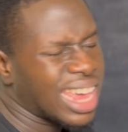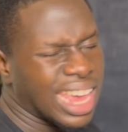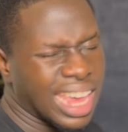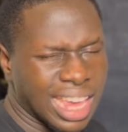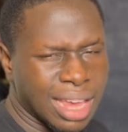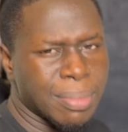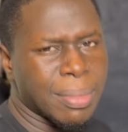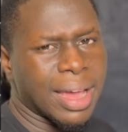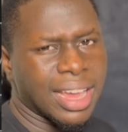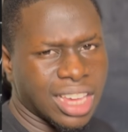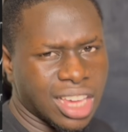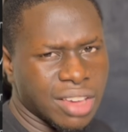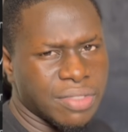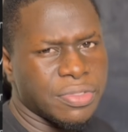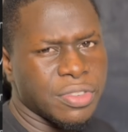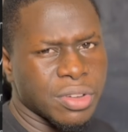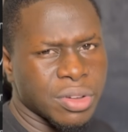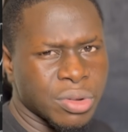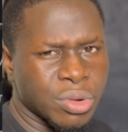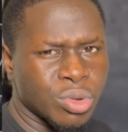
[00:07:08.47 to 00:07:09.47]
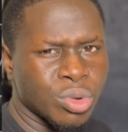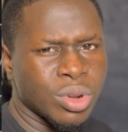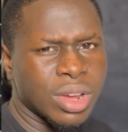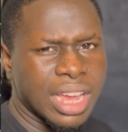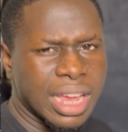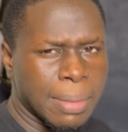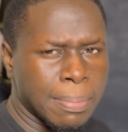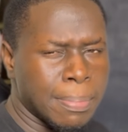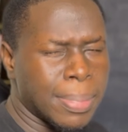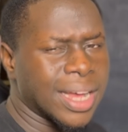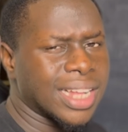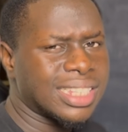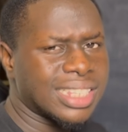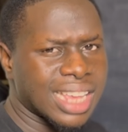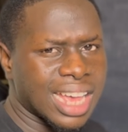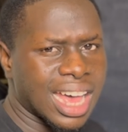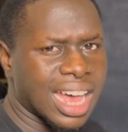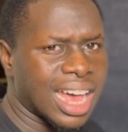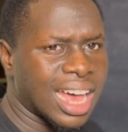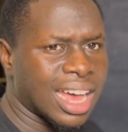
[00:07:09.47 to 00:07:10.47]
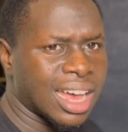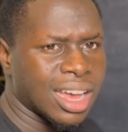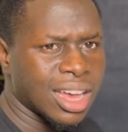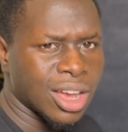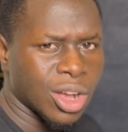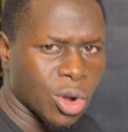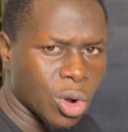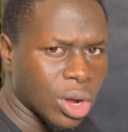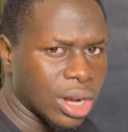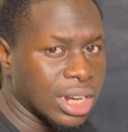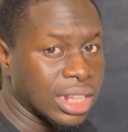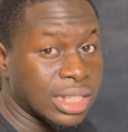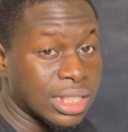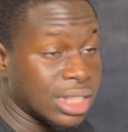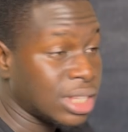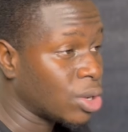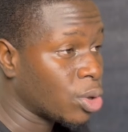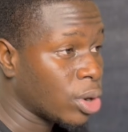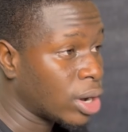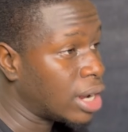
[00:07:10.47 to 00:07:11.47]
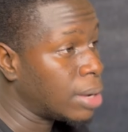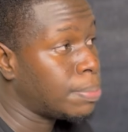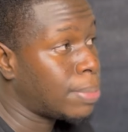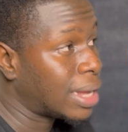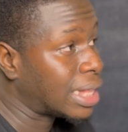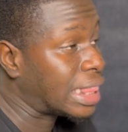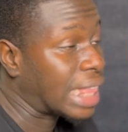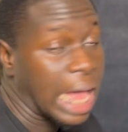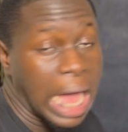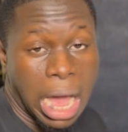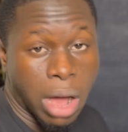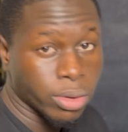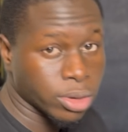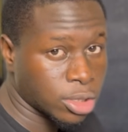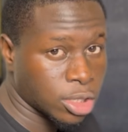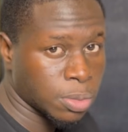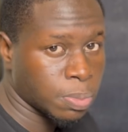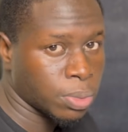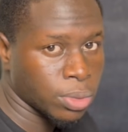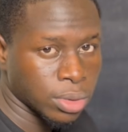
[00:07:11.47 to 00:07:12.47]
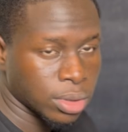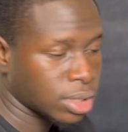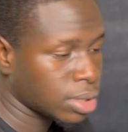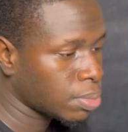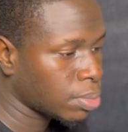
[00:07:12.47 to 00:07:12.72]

it might give you a better quality or a better output.